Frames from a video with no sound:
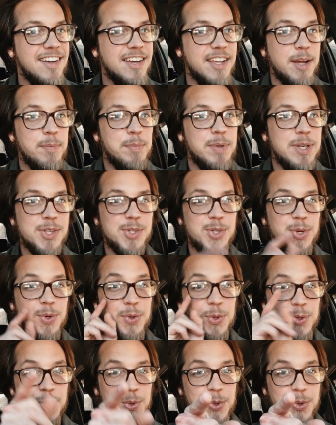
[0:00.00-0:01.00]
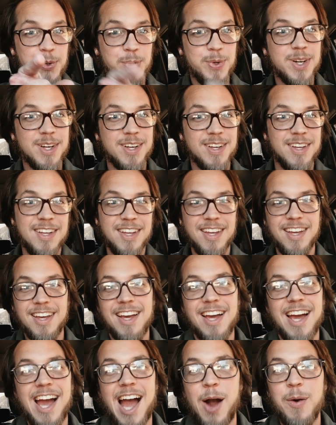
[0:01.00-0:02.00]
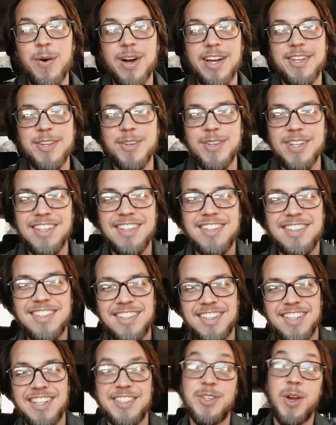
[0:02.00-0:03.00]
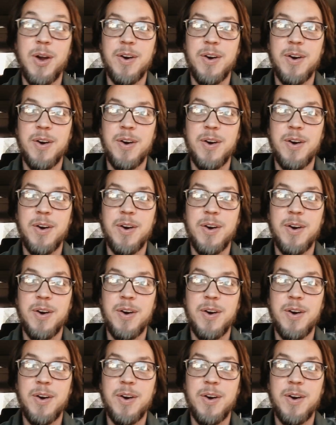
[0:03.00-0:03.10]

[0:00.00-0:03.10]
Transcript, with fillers: And I'm gonna show you how I do it. Let's